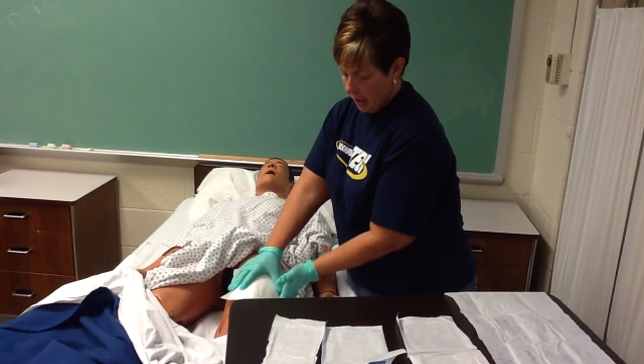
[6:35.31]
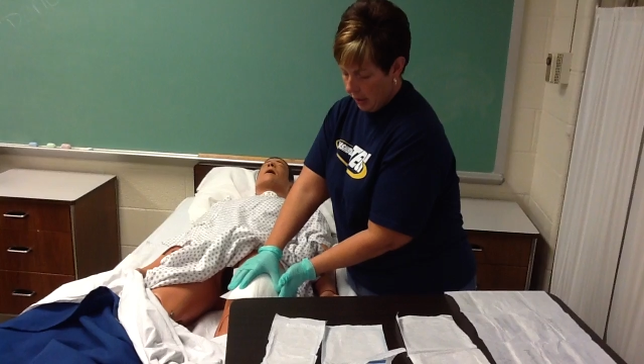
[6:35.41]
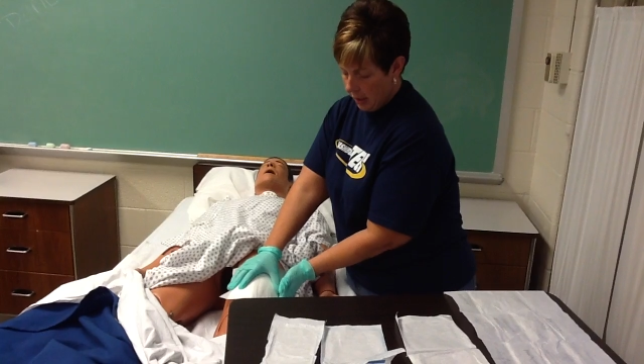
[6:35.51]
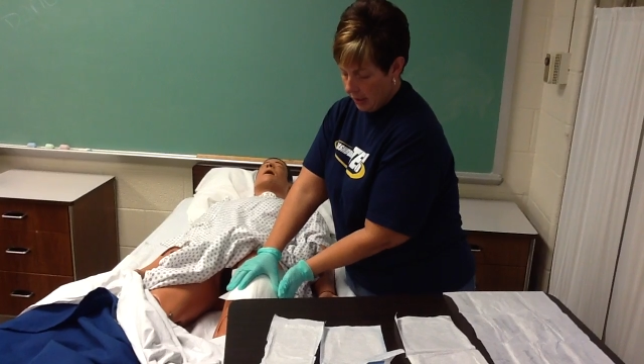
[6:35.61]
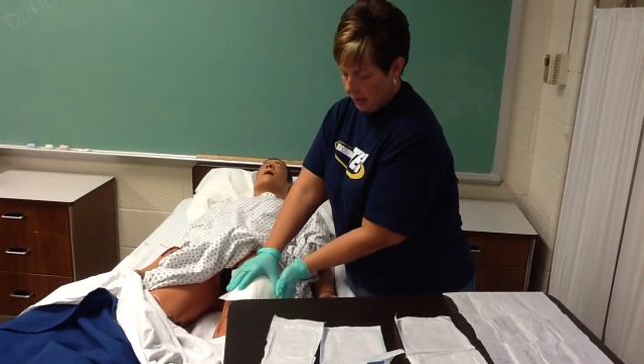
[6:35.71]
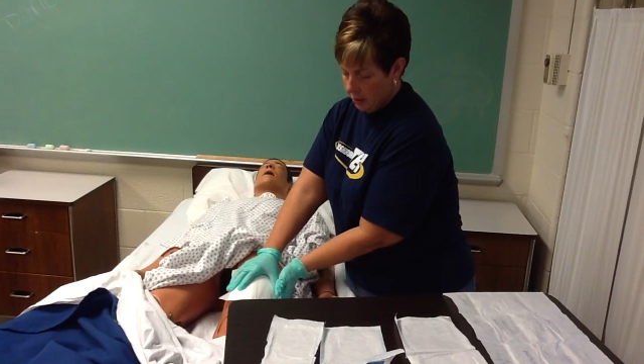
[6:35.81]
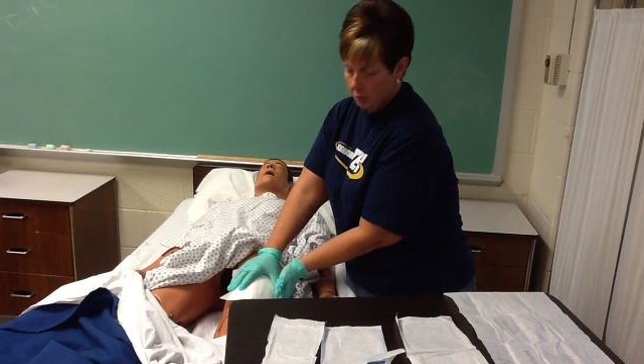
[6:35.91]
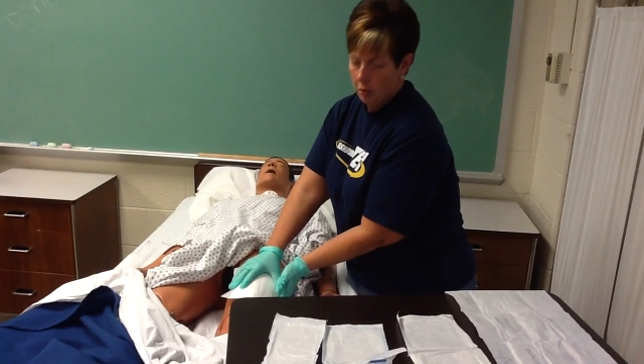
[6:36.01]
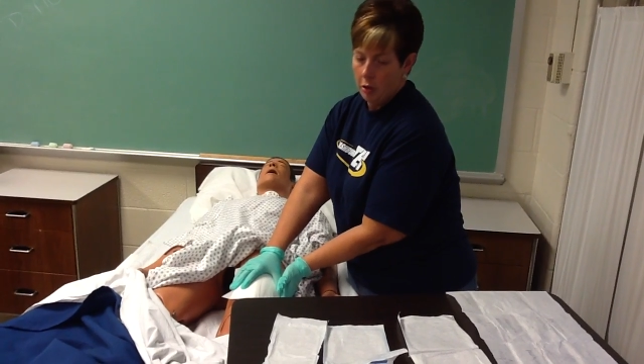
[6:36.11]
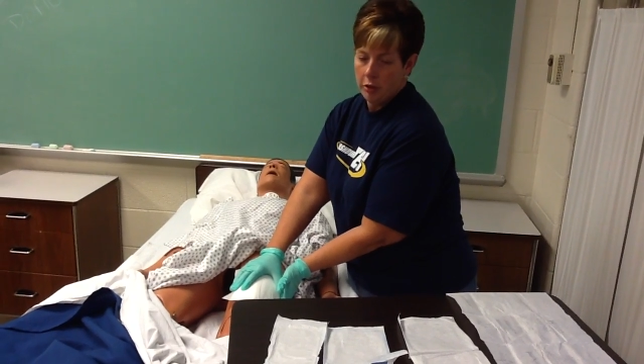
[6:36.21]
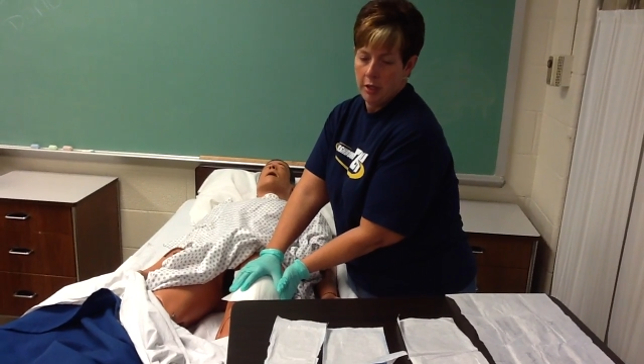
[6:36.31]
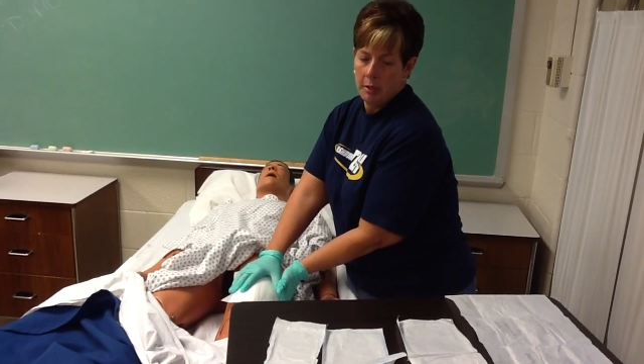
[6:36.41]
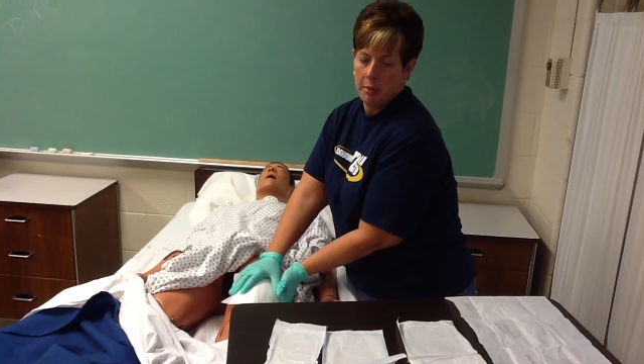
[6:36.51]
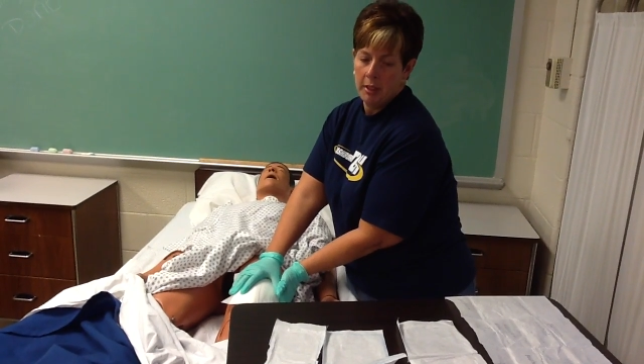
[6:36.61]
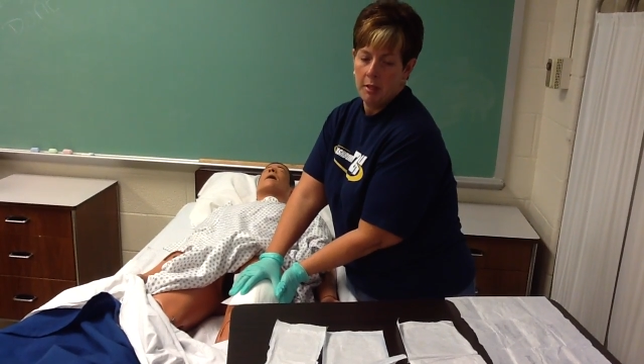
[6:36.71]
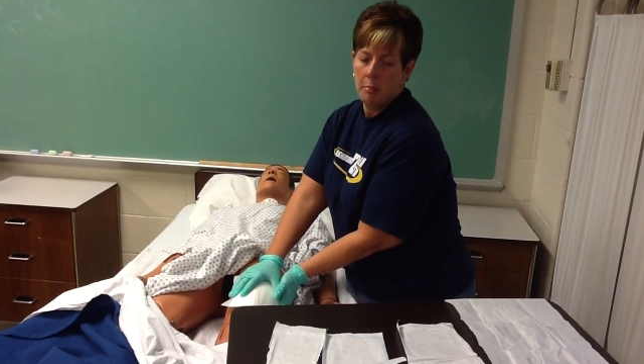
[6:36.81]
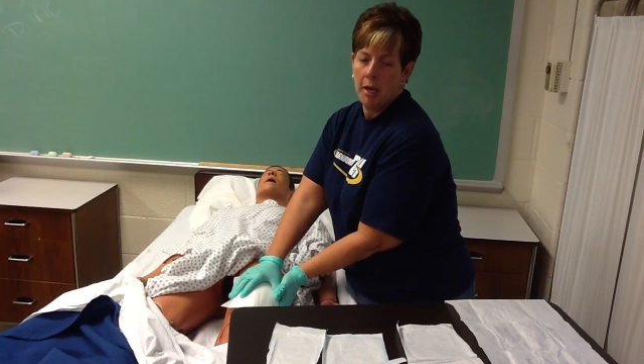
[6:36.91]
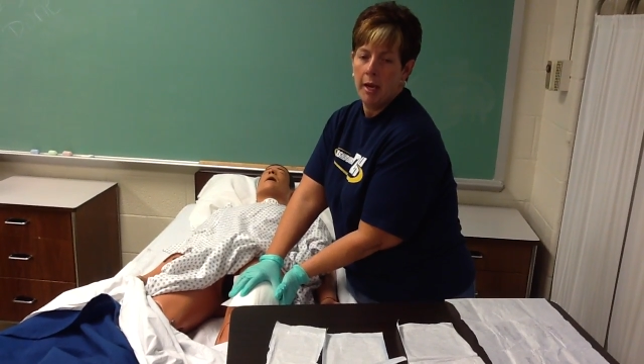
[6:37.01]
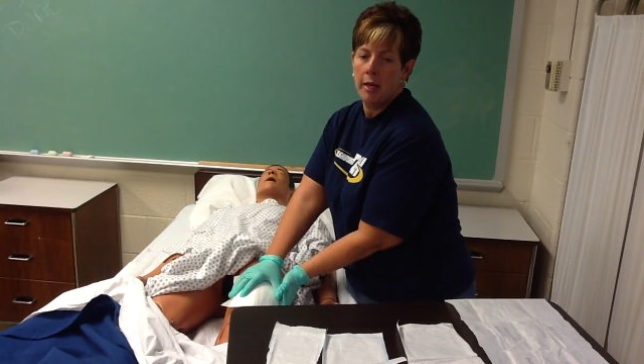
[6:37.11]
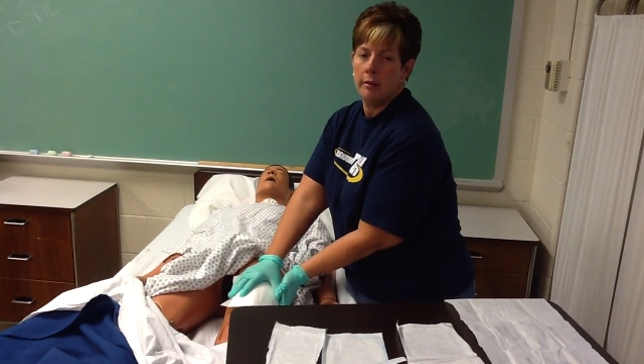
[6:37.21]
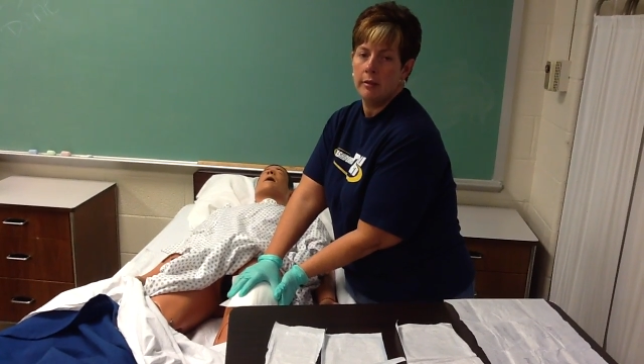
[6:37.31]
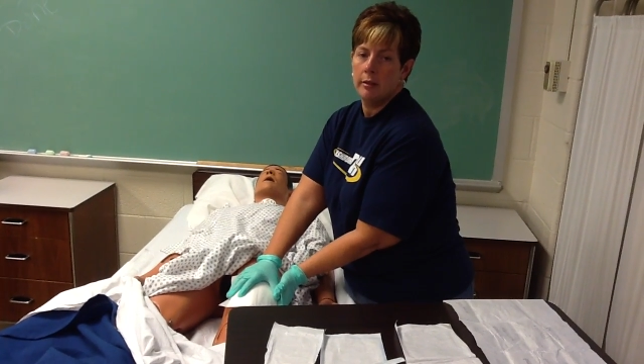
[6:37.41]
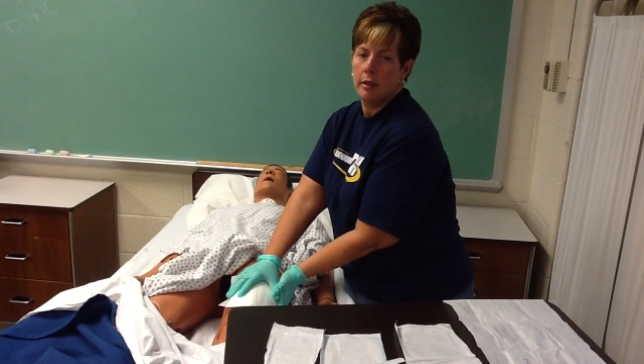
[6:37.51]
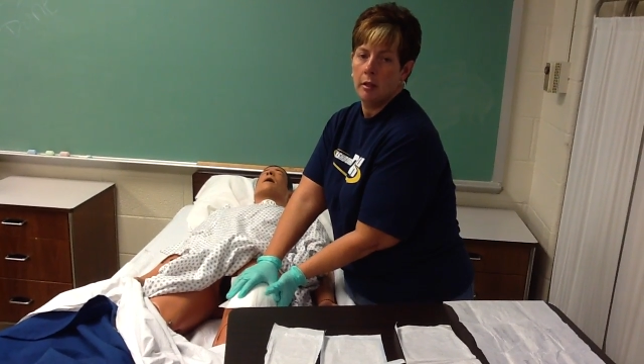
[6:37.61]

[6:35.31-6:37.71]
Again, these are large ABD pads.